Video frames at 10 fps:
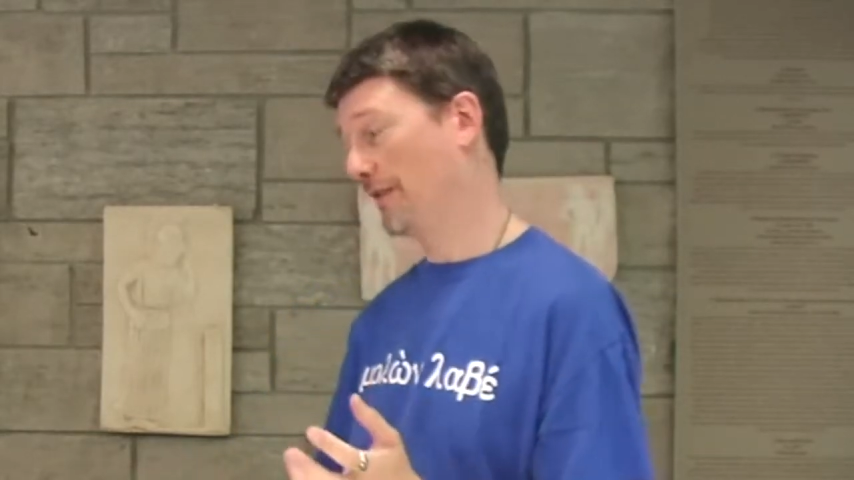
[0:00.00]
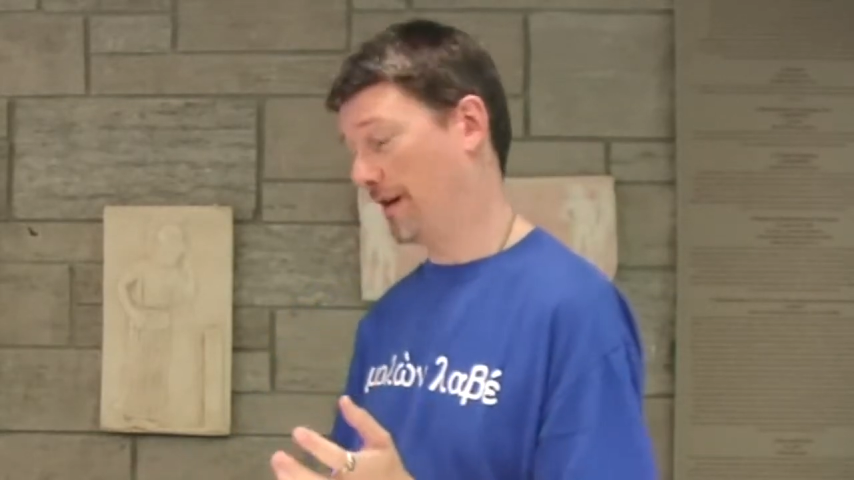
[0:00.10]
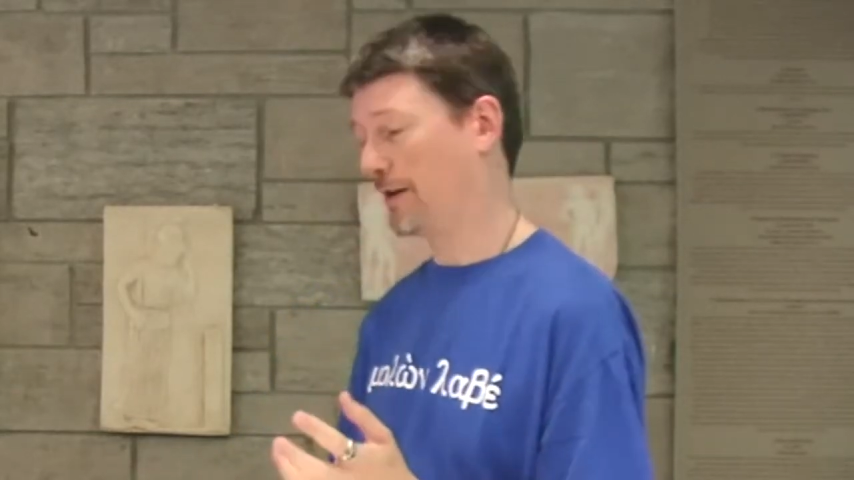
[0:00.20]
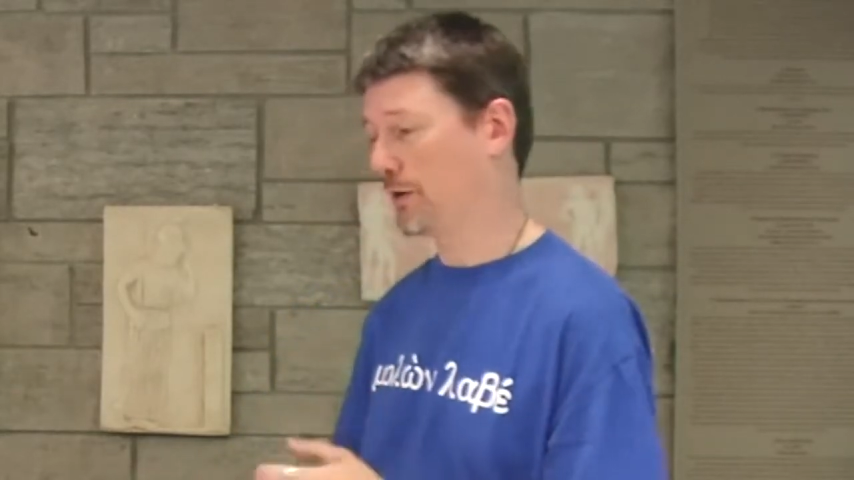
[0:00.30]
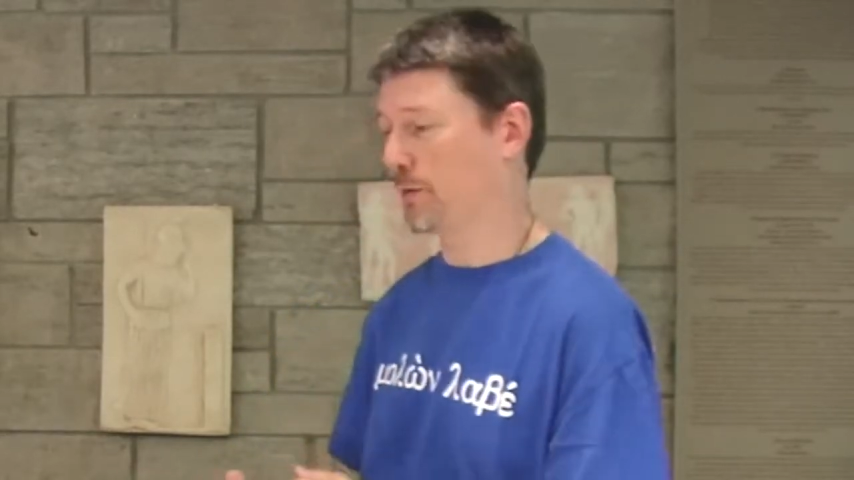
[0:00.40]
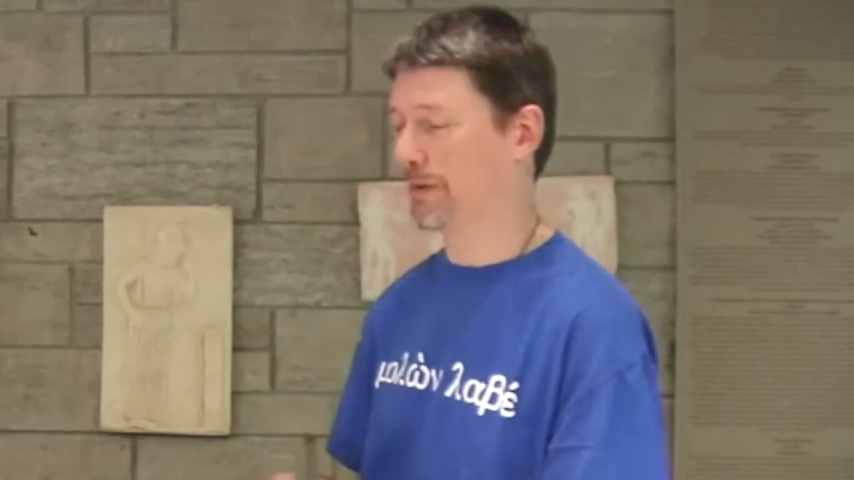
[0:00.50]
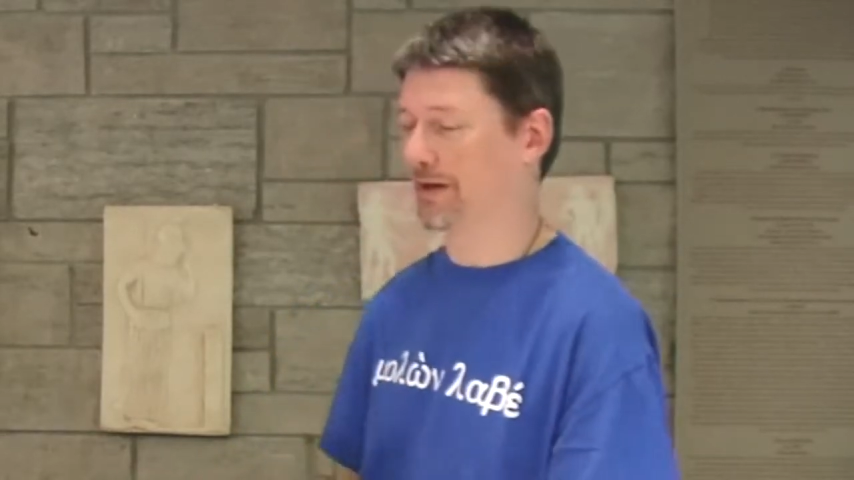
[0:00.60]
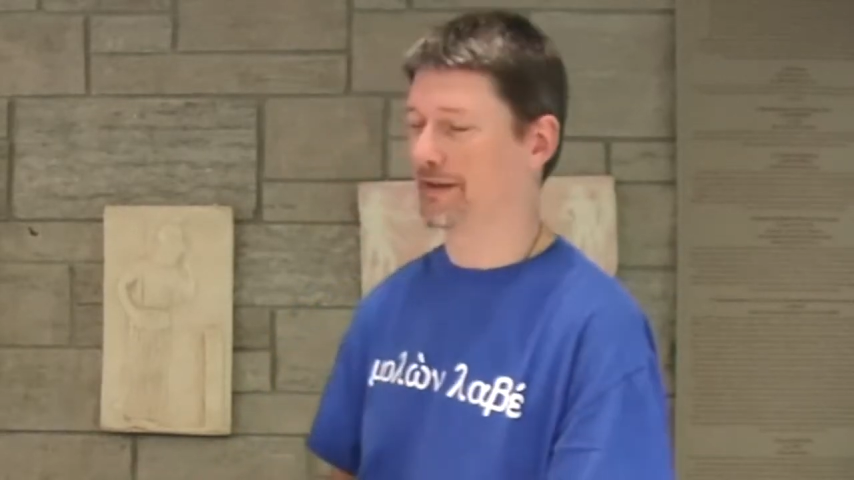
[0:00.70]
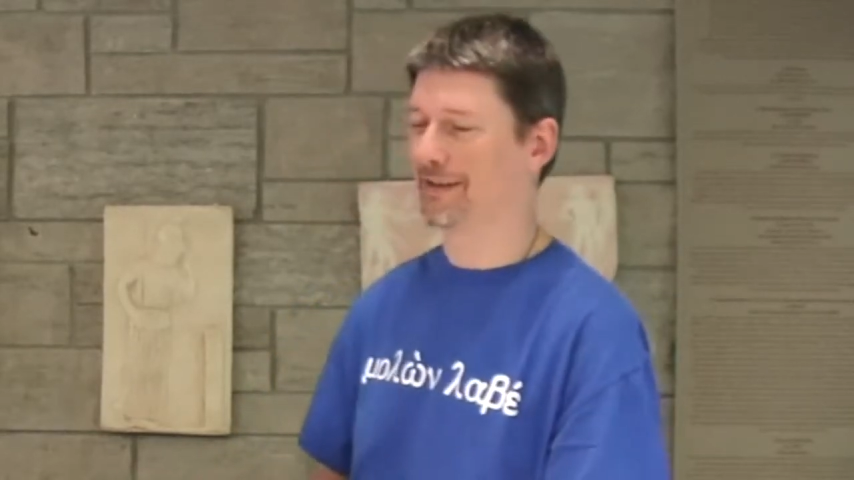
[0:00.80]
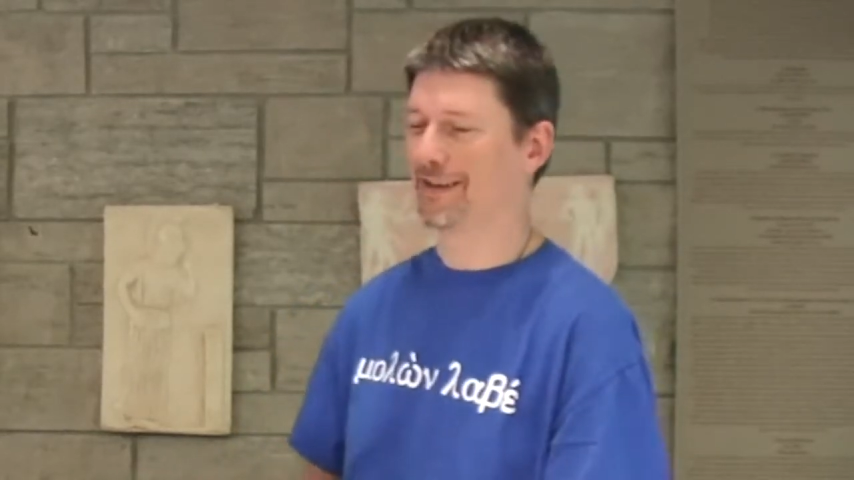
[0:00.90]
argue
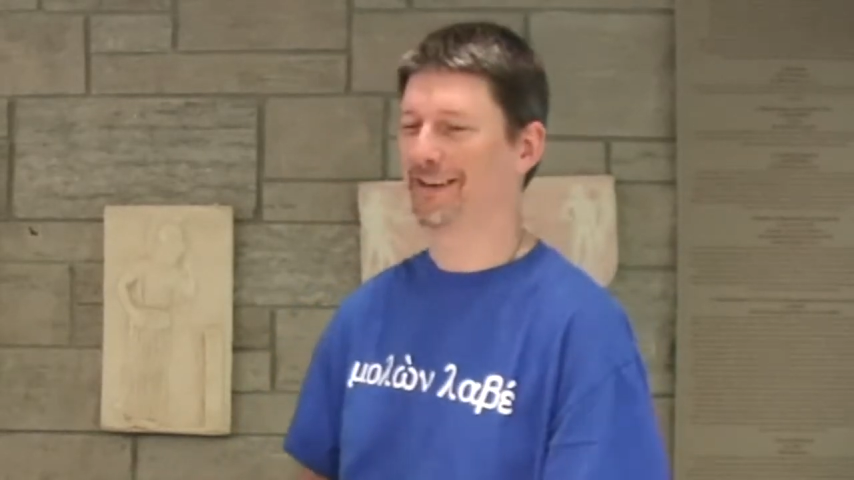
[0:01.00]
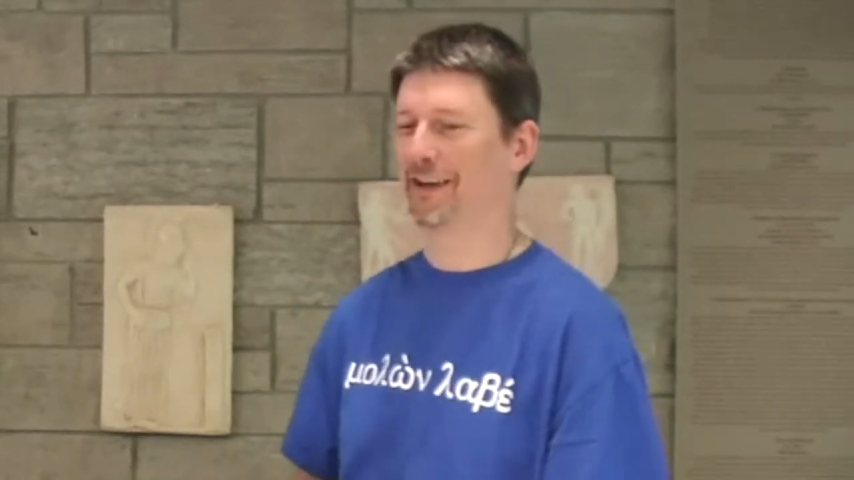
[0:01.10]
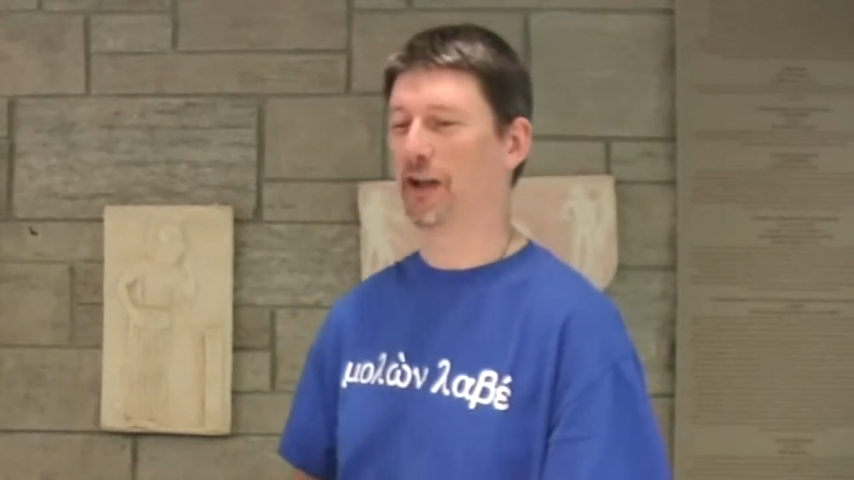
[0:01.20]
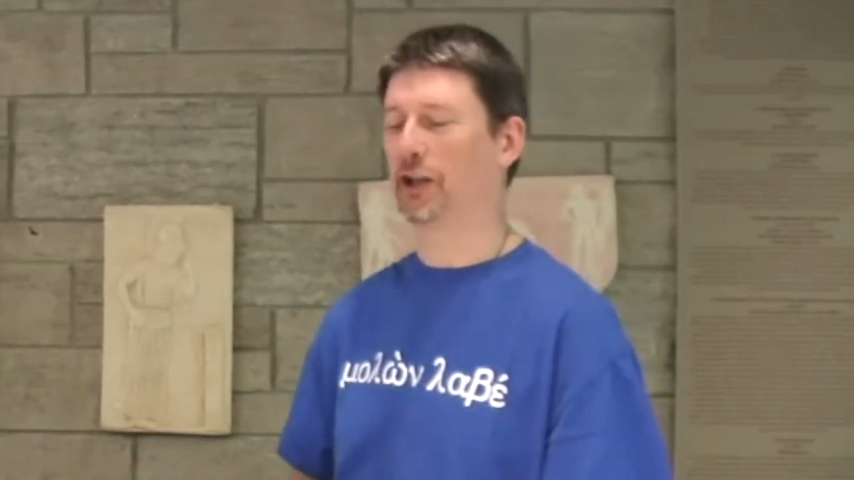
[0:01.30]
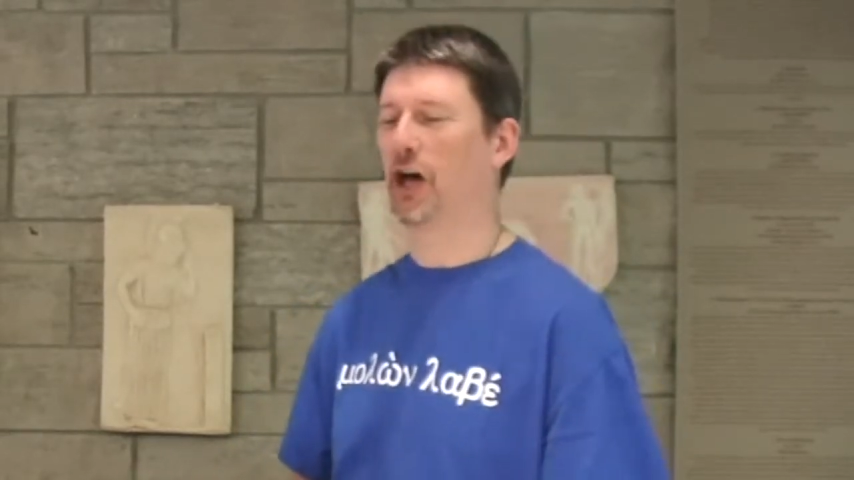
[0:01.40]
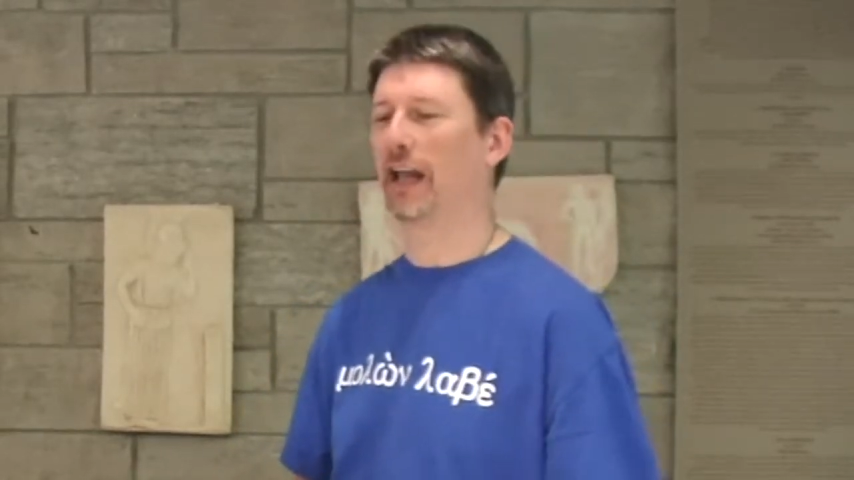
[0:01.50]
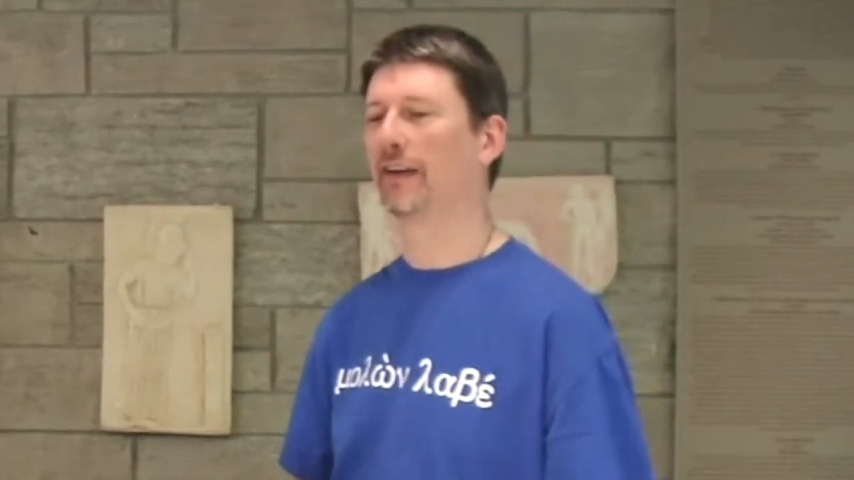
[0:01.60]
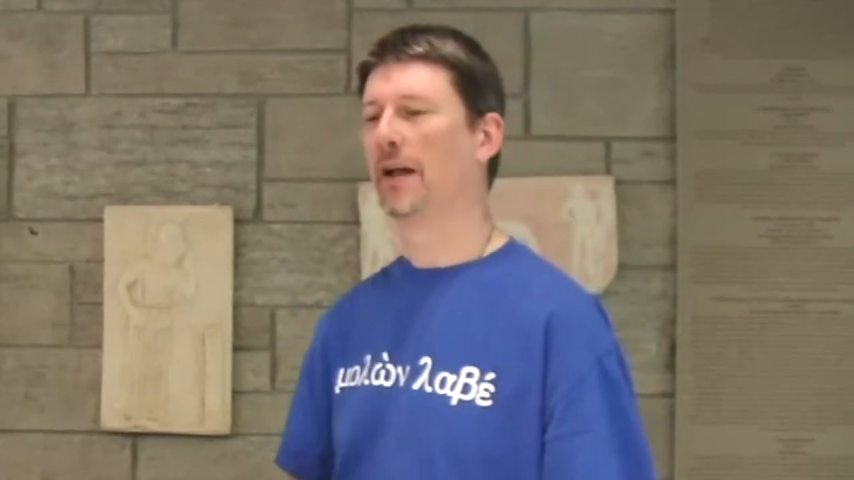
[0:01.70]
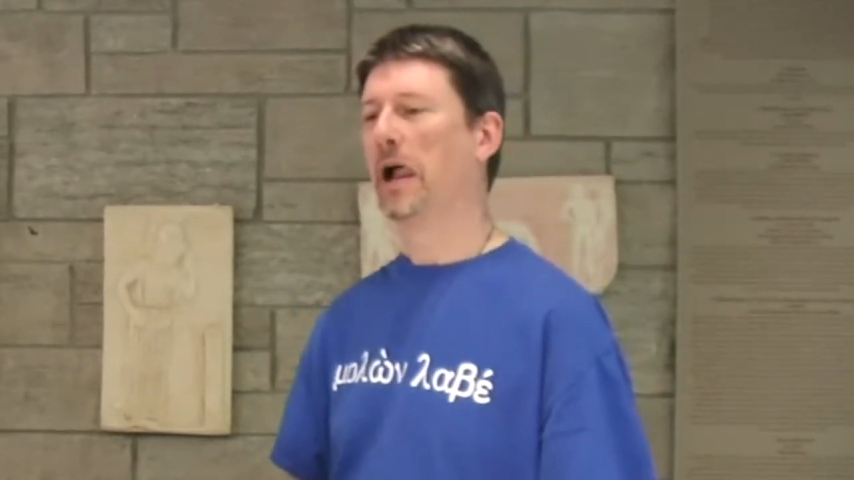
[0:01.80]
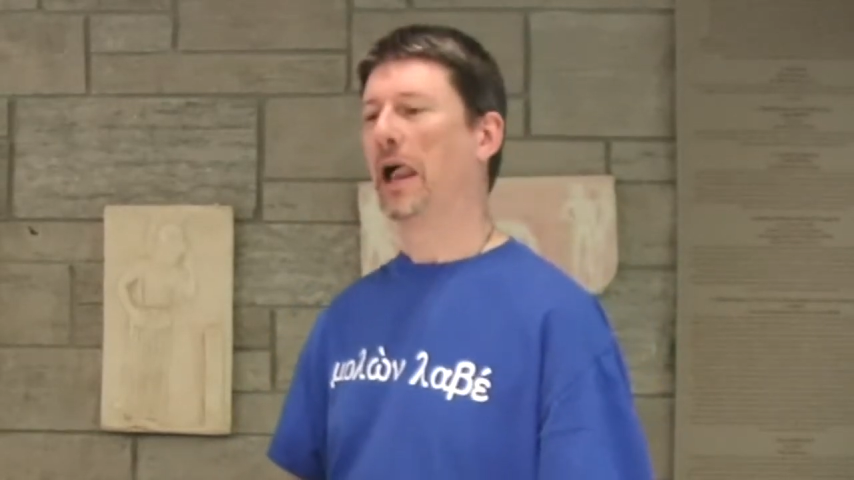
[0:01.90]
about it a lot.